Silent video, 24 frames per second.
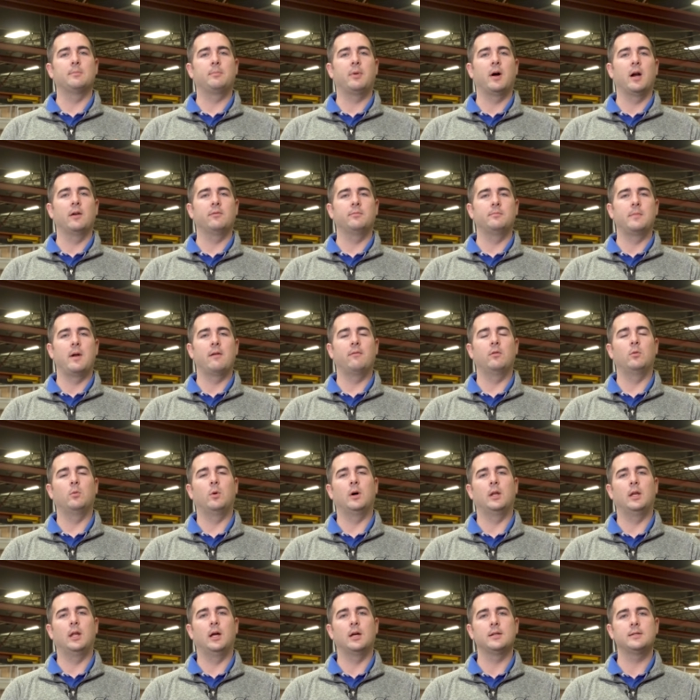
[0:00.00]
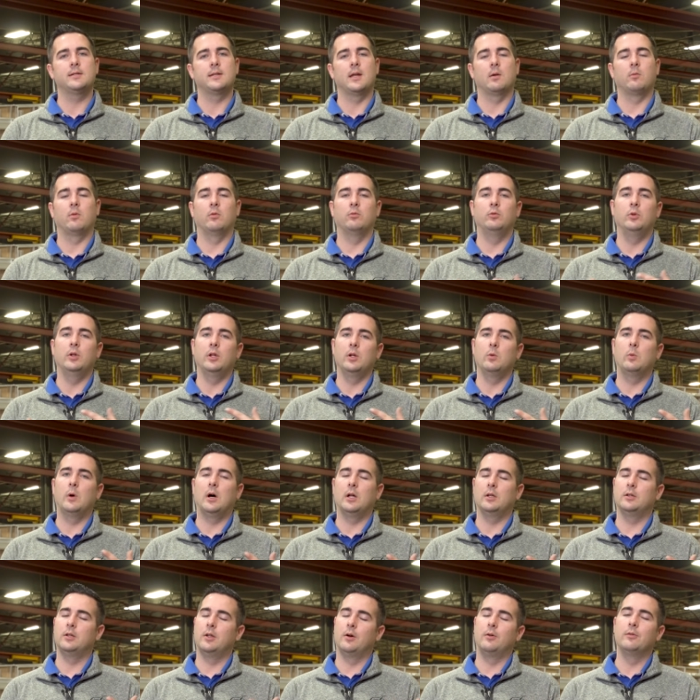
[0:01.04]
apart from everyone else that we're really
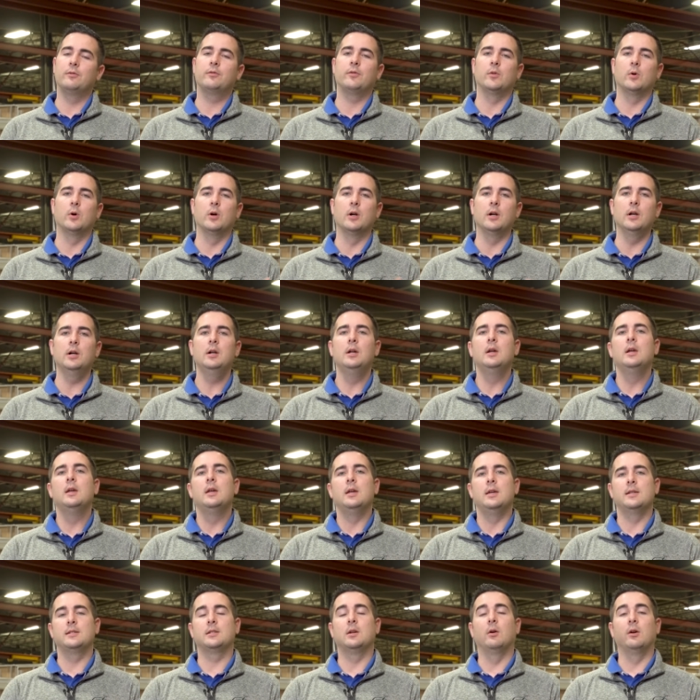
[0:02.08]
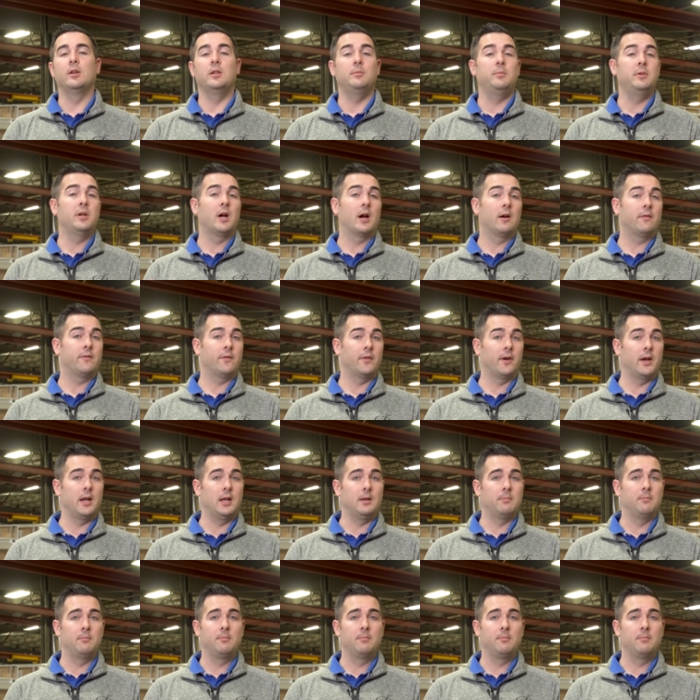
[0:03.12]
well known for is going to be our frame.